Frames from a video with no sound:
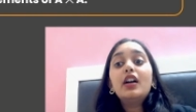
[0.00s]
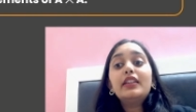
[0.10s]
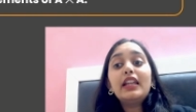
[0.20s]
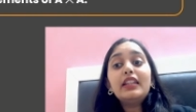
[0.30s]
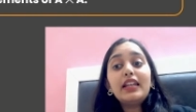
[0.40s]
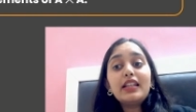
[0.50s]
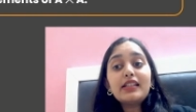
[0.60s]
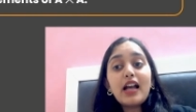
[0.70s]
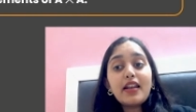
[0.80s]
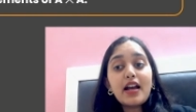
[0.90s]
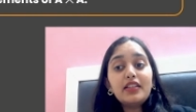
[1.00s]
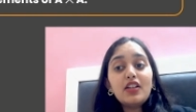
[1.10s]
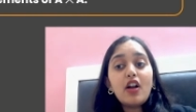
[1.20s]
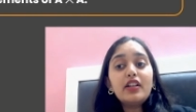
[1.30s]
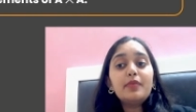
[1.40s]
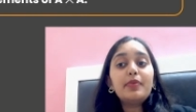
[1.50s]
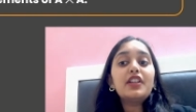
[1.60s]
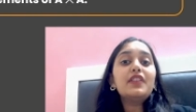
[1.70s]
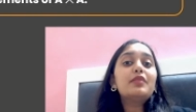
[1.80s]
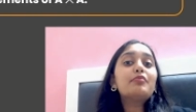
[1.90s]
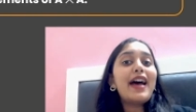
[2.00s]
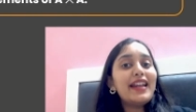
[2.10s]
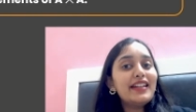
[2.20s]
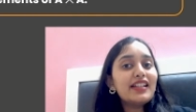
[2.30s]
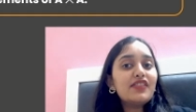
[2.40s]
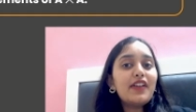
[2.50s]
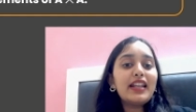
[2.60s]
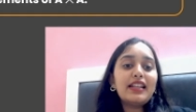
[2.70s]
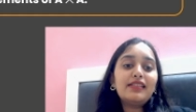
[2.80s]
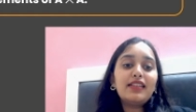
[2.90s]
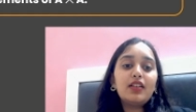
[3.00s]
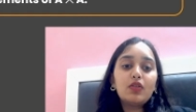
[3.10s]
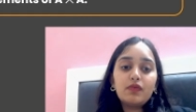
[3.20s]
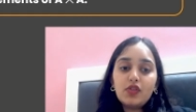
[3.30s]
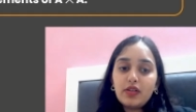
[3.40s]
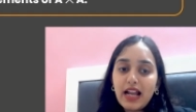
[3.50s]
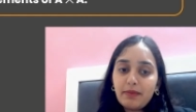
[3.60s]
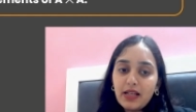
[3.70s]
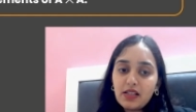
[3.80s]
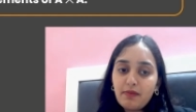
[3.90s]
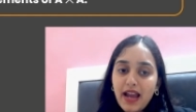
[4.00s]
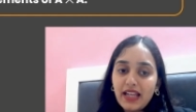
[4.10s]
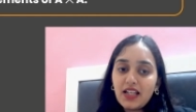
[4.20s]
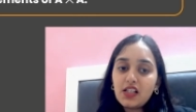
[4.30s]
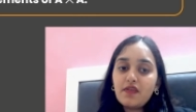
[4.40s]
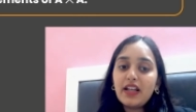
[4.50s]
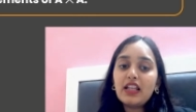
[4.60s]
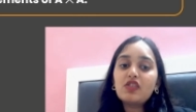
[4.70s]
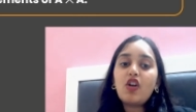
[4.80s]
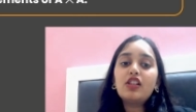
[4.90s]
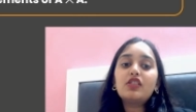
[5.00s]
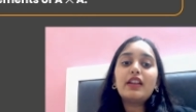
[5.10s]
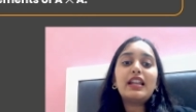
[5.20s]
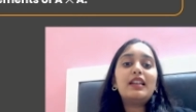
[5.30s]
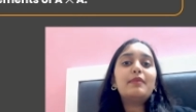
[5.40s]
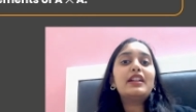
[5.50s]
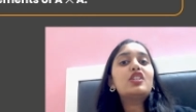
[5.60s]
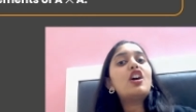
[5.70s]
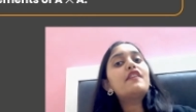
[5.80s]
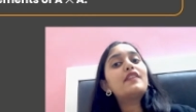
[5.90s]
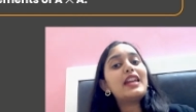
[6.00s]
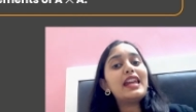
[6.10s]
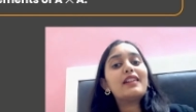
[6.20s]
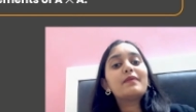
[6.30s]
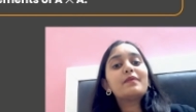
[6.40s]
Then there is another ordered pair with minus 1 and 0. So, that means minus 1 is also an element of A.